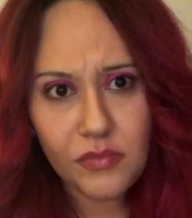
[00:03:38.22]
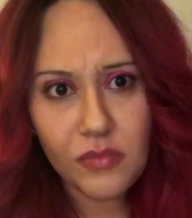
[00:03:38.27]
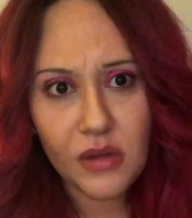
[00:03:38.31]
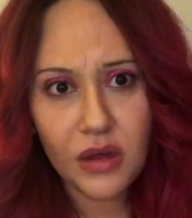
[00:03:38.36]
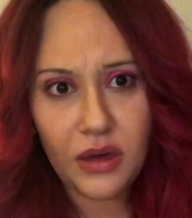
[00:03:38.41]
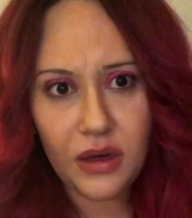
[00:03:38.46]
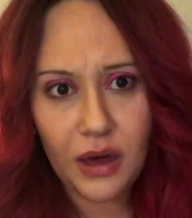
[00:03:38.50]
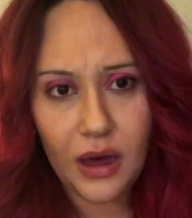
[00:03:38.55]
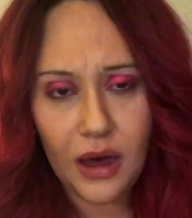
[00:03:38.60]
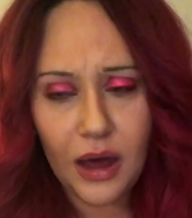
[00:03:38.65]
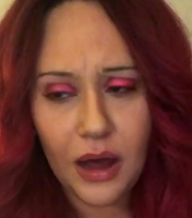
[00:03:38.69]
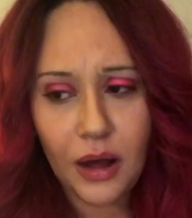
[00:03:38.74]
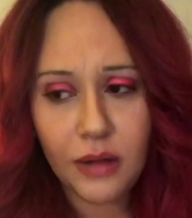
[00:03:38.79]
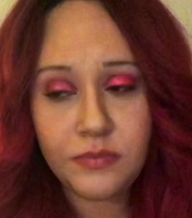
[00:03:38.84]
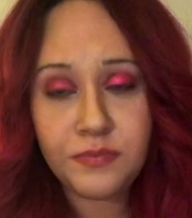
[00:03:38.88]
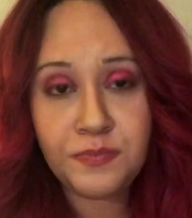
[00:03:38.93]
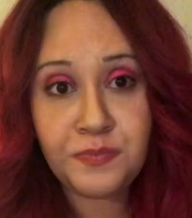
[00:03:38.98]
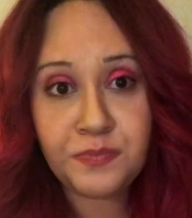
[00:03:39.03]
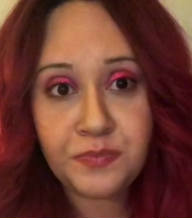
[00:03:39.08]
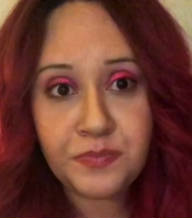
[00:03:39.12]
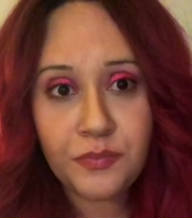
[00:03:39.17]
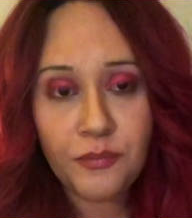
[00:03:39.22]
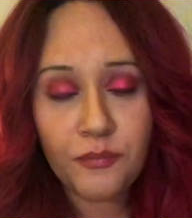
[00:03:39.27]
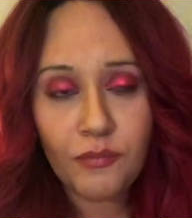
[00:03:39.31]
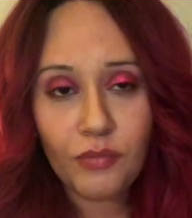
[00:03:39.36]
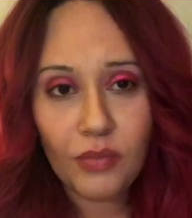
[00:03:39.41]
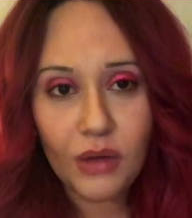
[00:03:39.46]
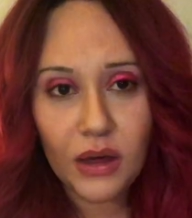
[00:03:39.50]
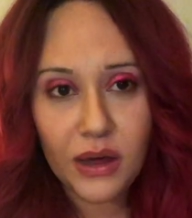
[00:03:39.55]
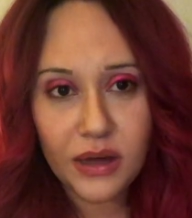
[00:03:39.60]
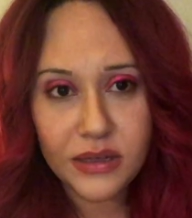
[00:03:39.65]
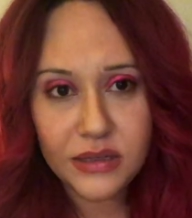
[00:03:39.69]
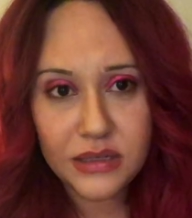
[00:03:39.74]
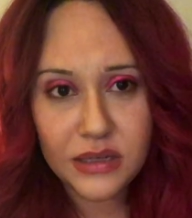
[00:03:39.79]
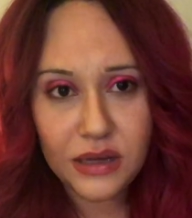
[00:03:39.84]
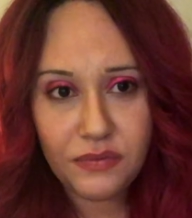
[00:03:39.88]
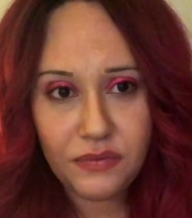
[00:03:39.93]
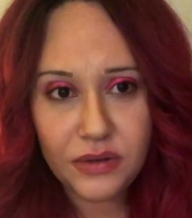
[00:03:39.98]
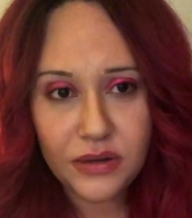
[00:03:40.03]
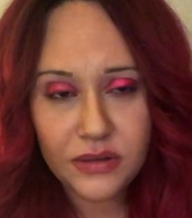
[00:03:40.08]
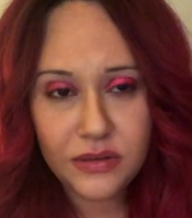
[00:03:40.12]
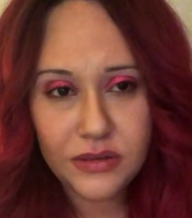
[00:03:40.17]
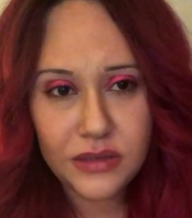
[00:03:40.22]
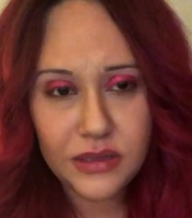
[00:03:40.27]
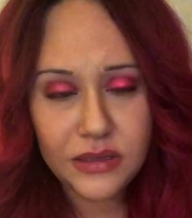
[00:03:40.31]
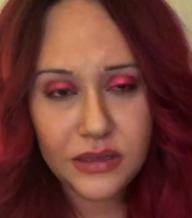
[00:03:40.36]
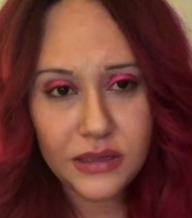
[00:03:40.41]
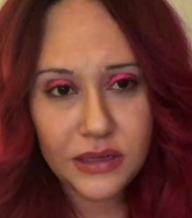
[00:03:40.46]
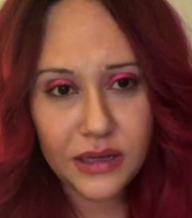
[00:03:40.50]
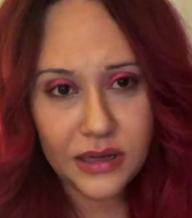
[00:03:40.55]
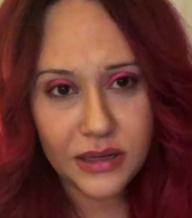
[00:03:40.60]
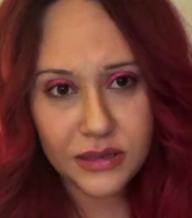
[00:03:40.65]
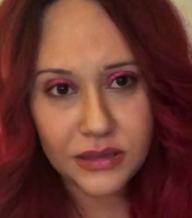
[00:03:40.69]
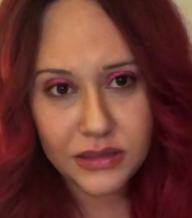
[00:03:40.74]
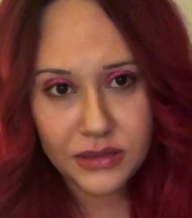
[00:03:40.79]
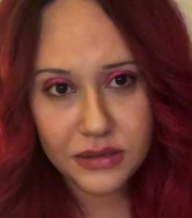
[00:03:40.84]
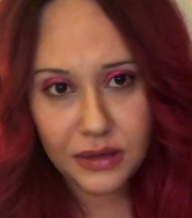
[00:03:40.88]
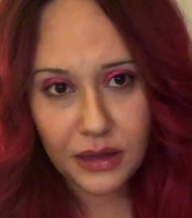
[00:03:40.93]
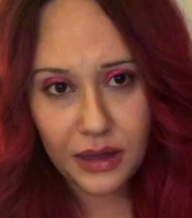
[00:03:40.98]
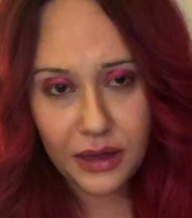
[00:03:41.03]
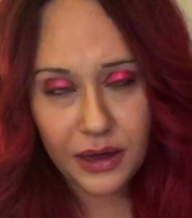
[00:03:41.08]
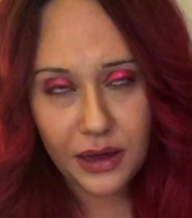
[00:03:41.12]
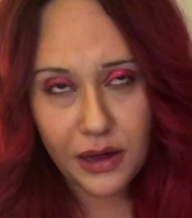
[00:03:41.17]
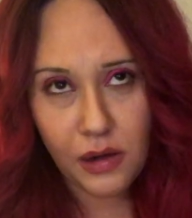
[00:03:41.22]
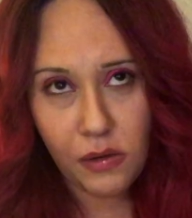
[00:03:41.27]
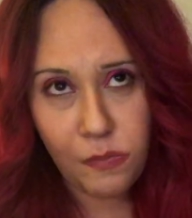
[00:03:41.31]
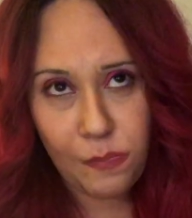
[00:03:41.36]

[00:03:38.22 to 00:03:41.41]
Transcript: Yeah, it definitely tastes like